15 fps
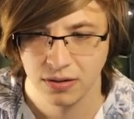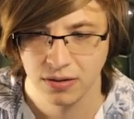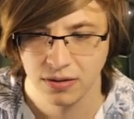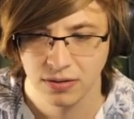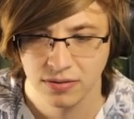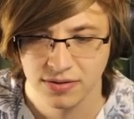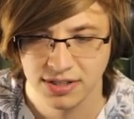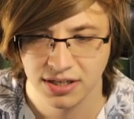
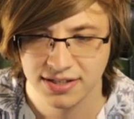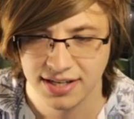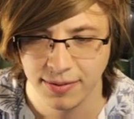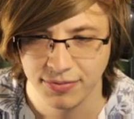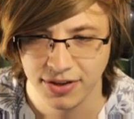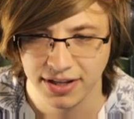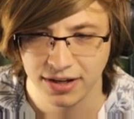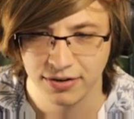so
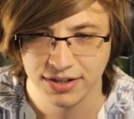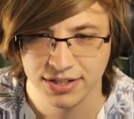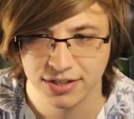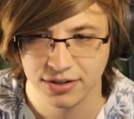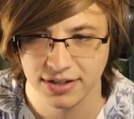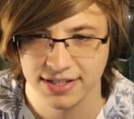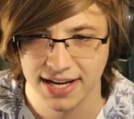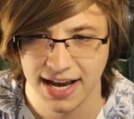something increases
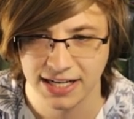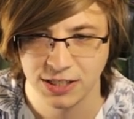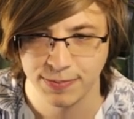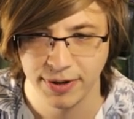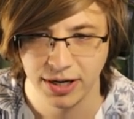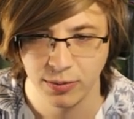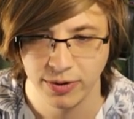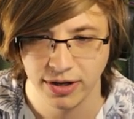our attack
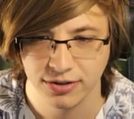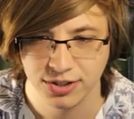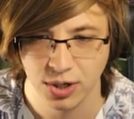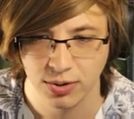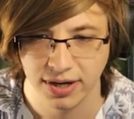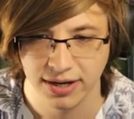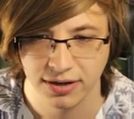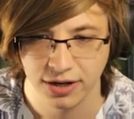speed we also
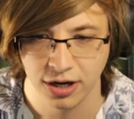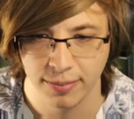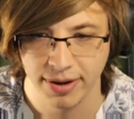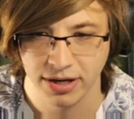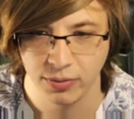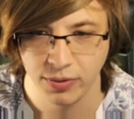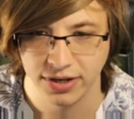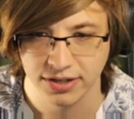can you know
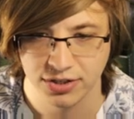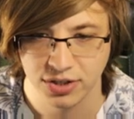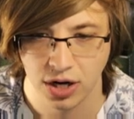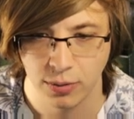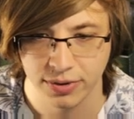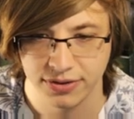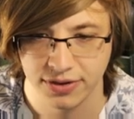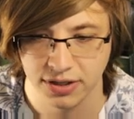make we can start
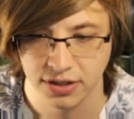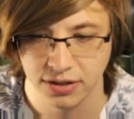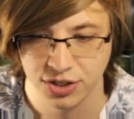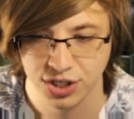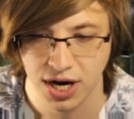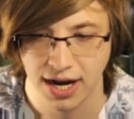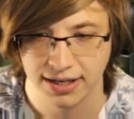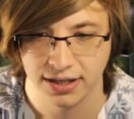with the
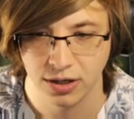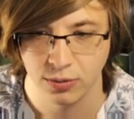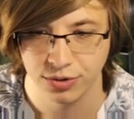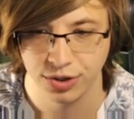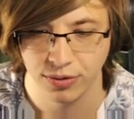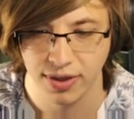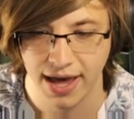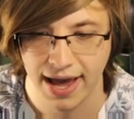shotgun we'll
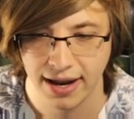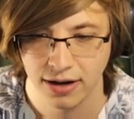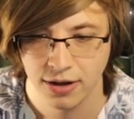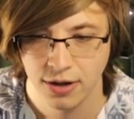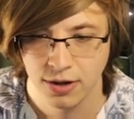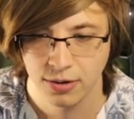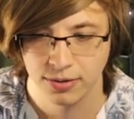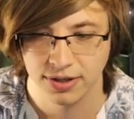do that
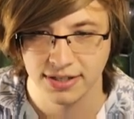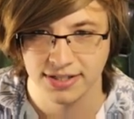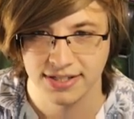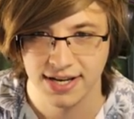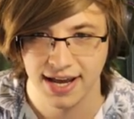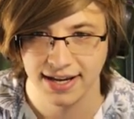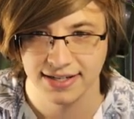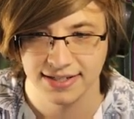we're gonna
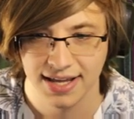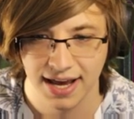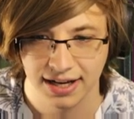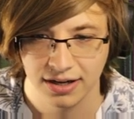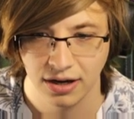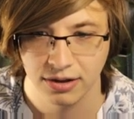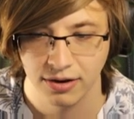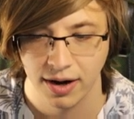stay as that
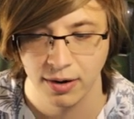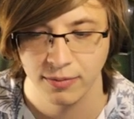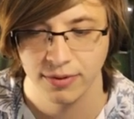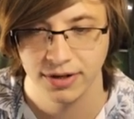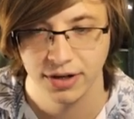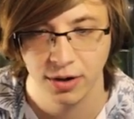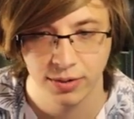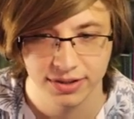color i don't
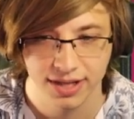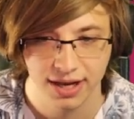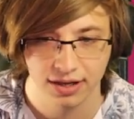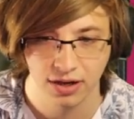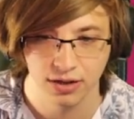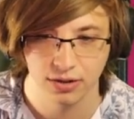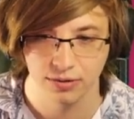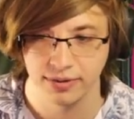really know what that
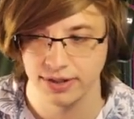color really